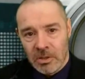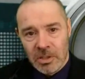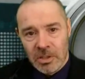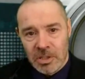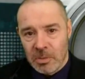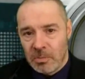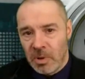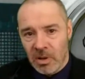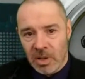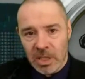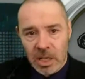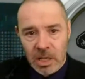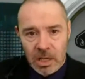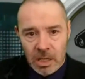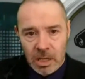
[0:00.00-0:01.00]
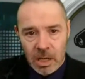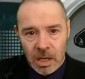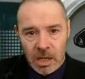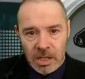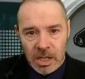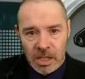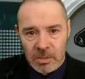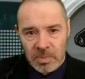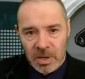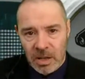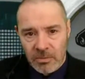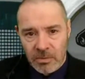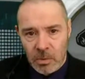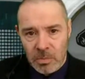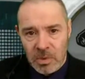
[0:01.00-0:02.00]
than to buy in another
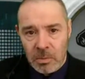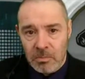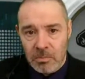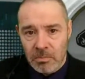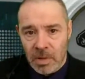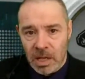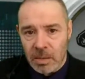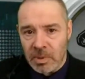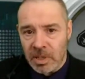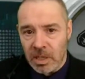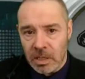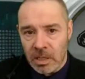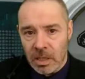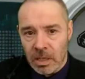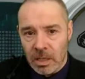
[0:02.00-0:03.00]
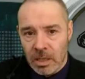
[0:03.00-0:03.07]
platform that maybe